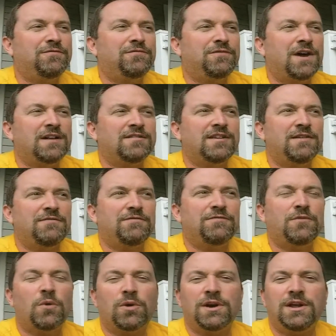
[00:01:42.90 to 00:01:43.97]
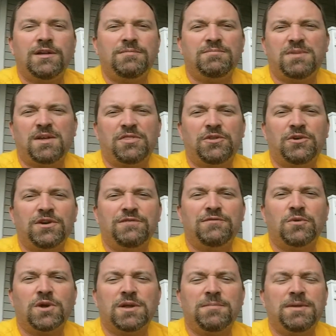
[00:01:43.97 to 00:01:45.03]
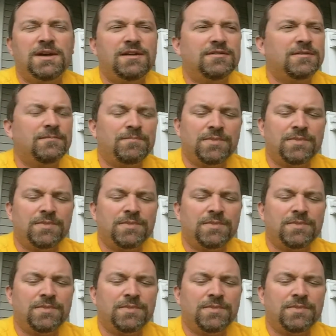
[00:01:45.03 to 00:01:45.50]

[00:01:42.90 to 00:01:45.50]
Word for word: I'd say 40, about 30, 40 bees.